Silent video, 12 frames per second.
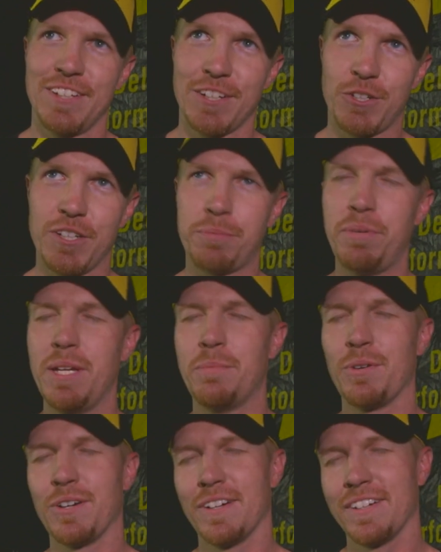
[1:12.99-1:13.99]
Chris
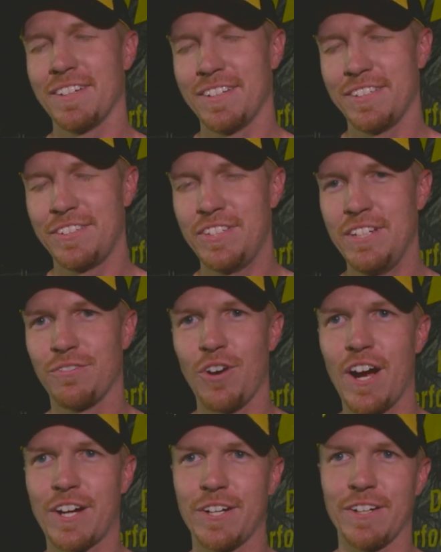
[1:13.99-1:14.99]
Bieber, Steve
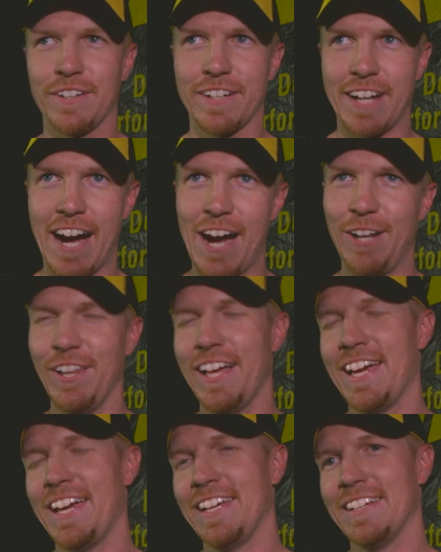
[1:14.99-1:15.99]
Rucker, Kyle
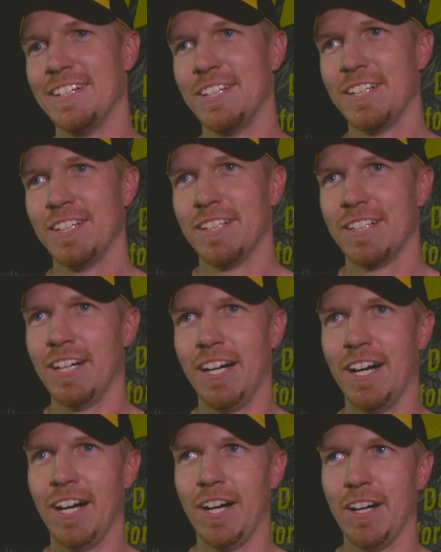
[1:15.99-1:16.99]
Lane,
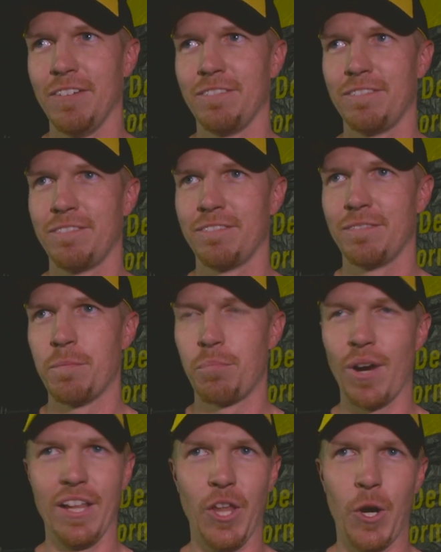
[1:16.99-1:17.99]
uh,
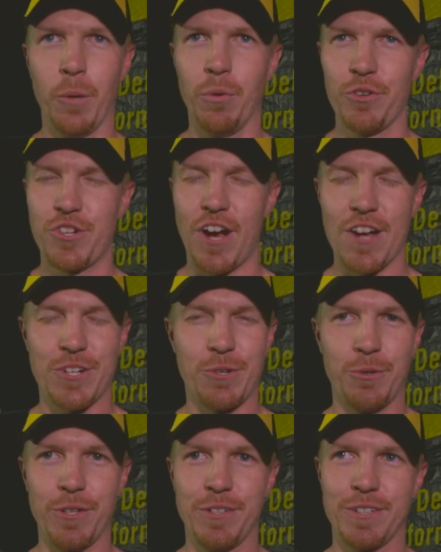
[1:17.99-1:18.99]
Brett Lobel, Josh
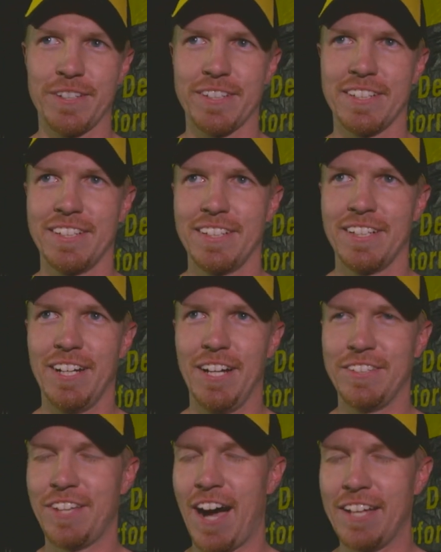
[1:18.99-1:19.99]
Coiner,
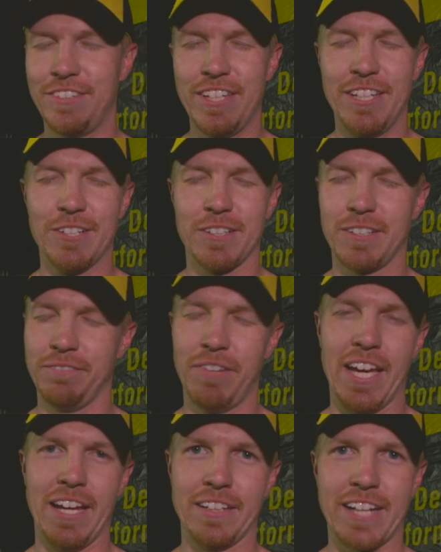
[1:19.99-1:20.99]
uh, Todd Teeter,
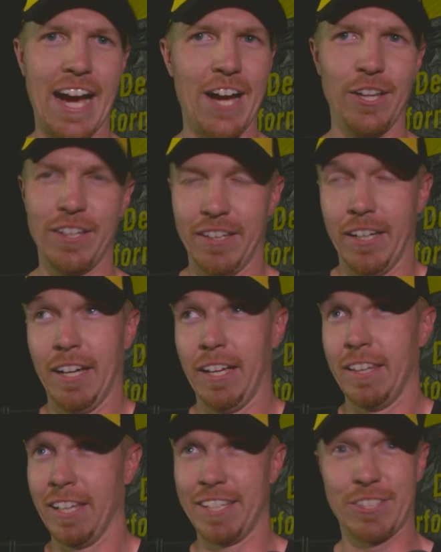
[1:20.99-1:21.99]
man, Kyle,
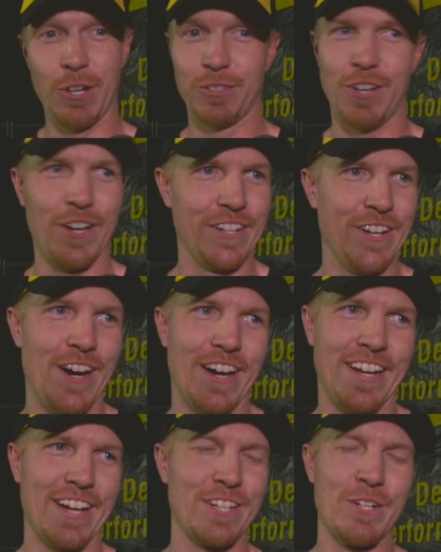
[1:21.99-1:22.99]
uh, the list goes on and
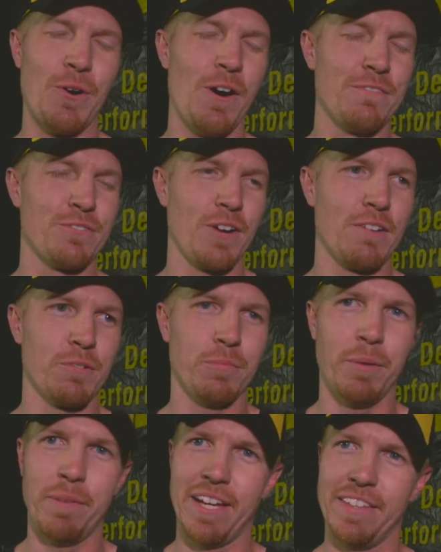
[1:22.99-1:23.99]
on. I could go on forever,
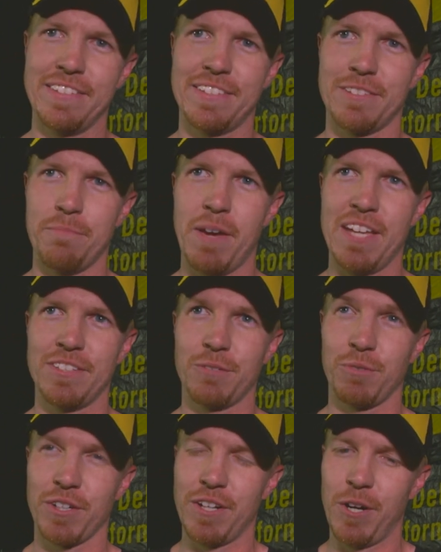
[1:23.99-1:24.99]
but man, this is
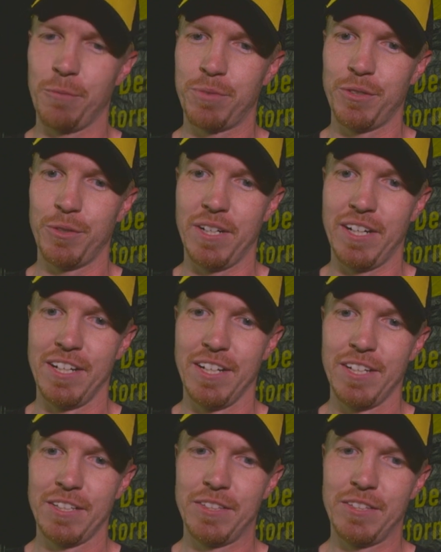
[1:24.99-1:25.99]
amazing. We're going to hope to uh,
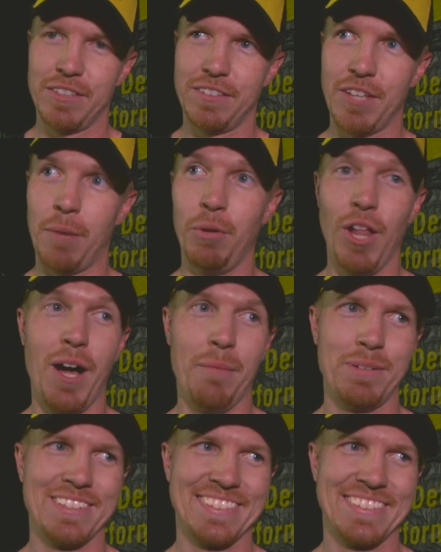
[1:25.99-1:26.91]
double up.